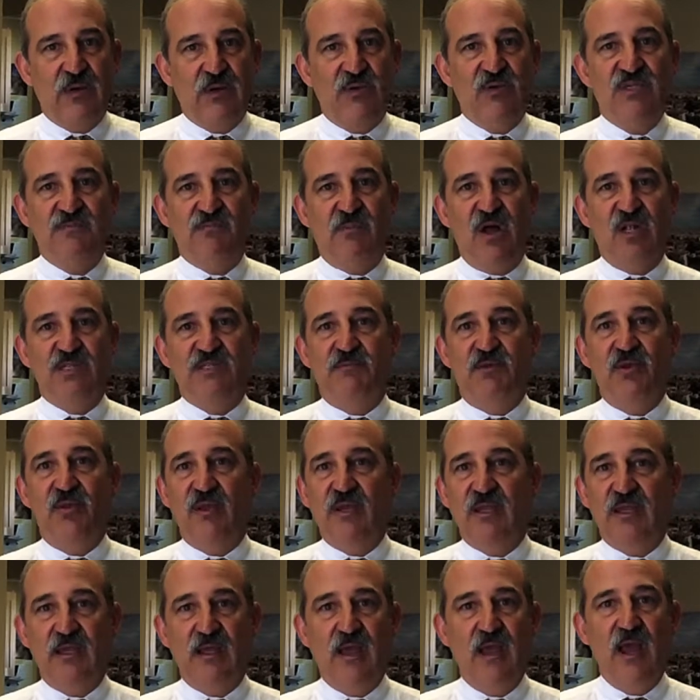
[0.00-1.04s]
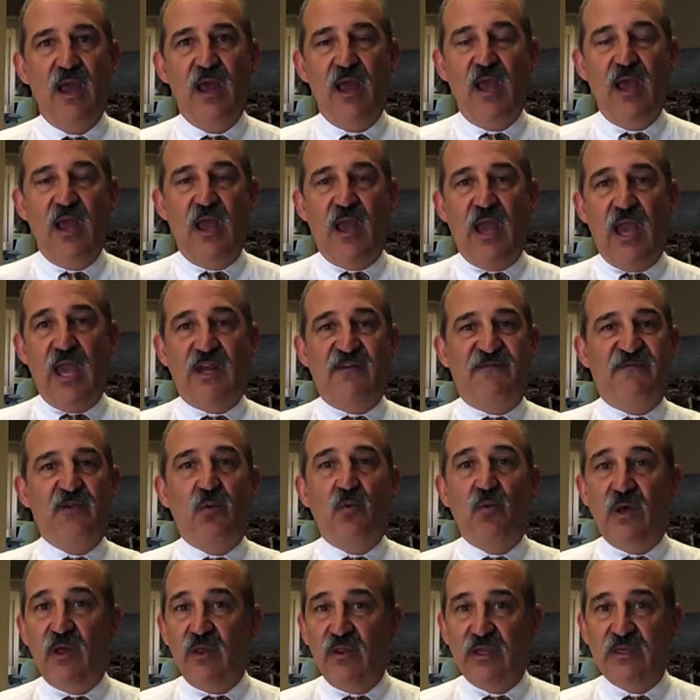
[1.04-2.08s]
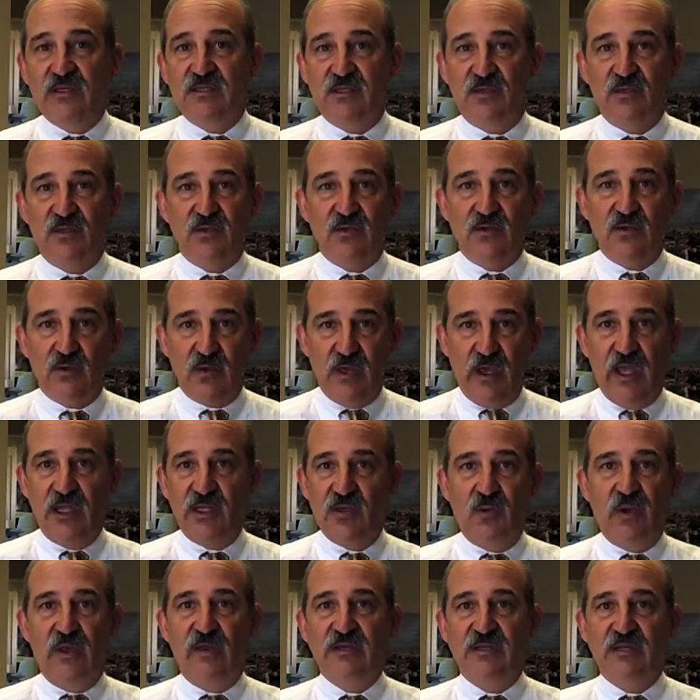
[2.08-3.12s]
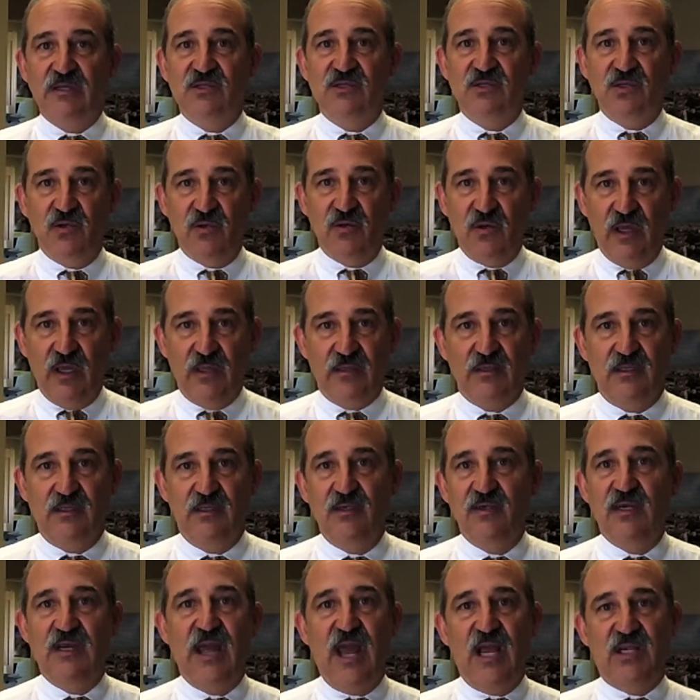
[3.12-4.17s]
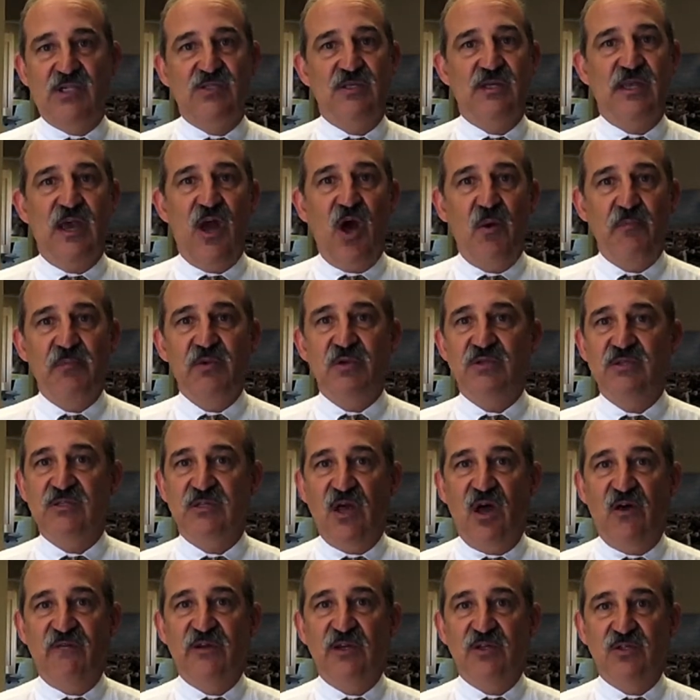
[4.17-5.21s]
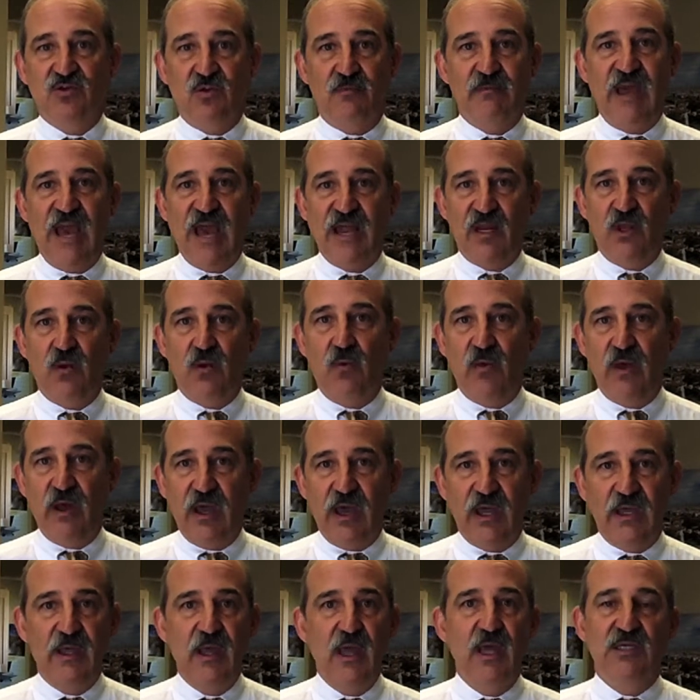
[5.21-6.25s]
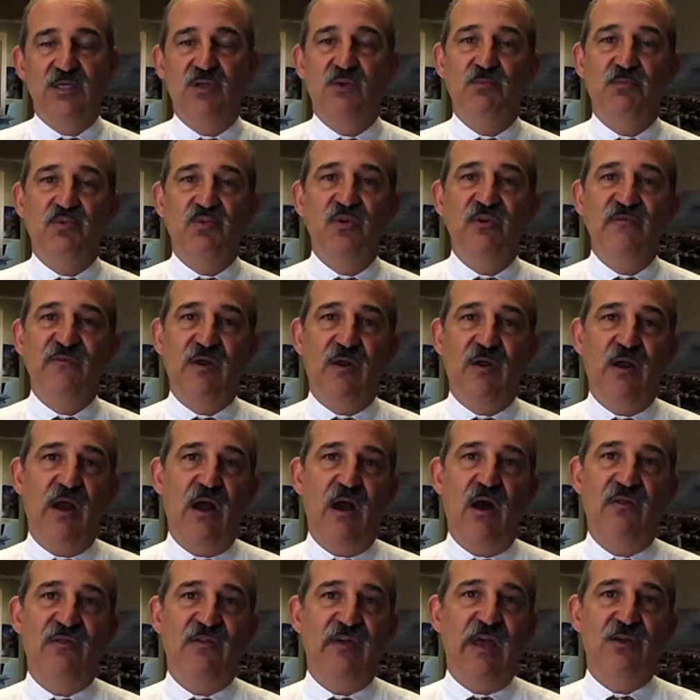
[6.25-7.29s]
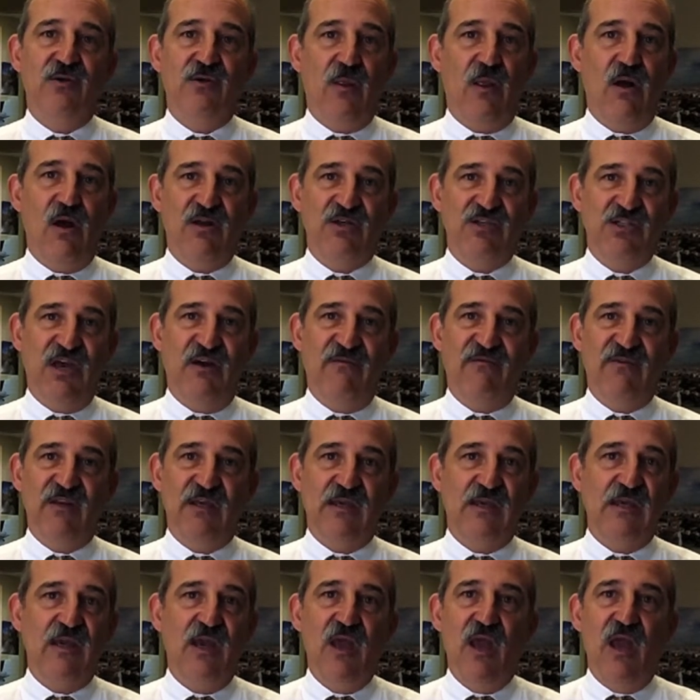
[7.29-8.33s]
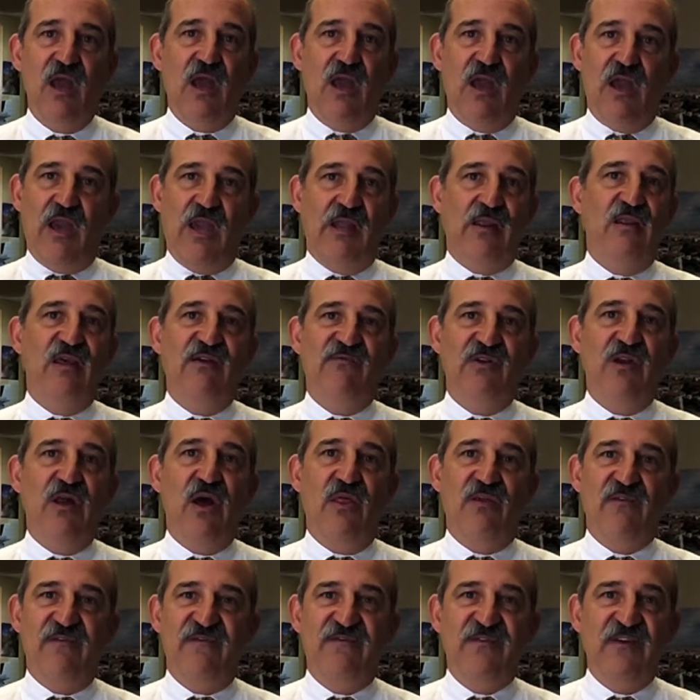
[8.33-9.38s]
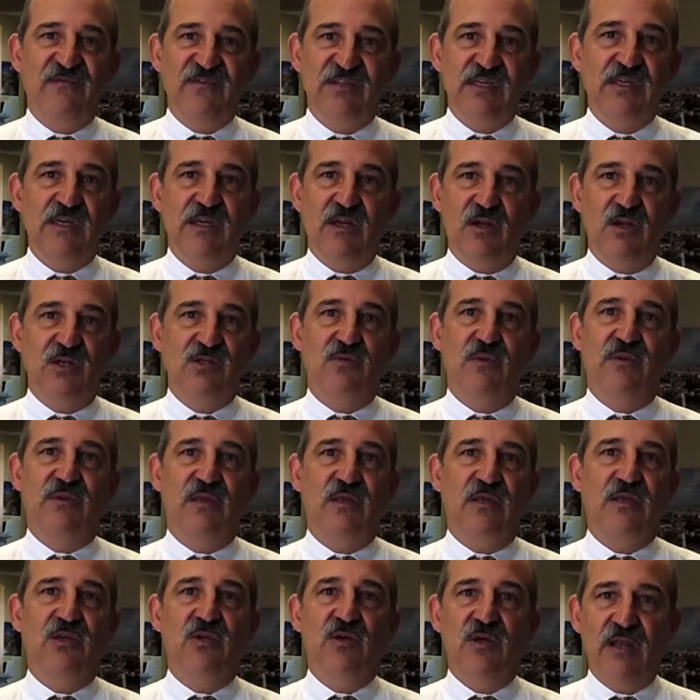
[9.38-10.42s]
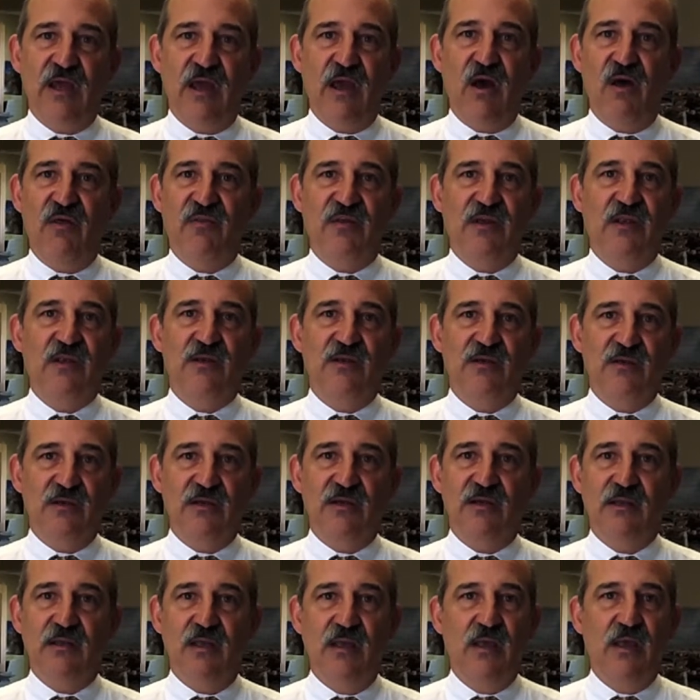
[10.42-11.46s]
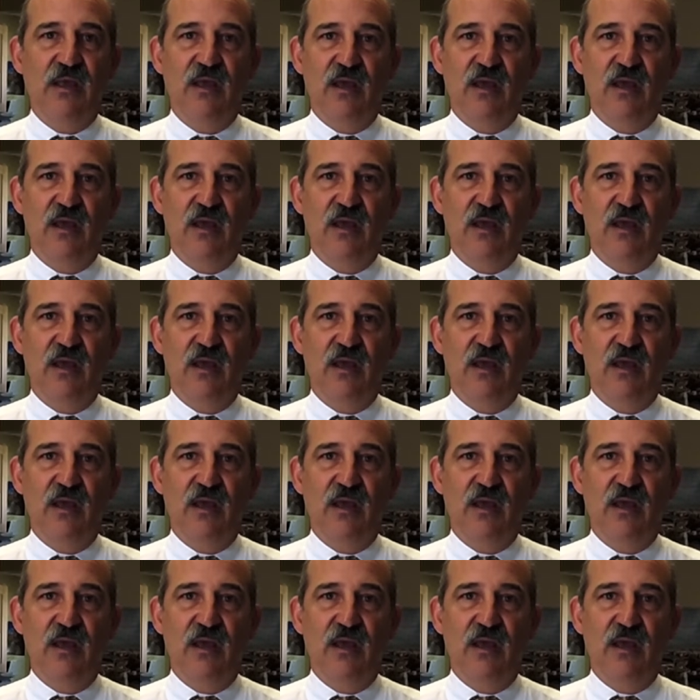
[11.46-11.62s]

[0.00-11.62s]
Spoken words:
take responsibility. And if you're willing to, and you're willing to do it, you can actually help yourself in a dramatic way to improve your health and your longevity and live another 50 years with good health and good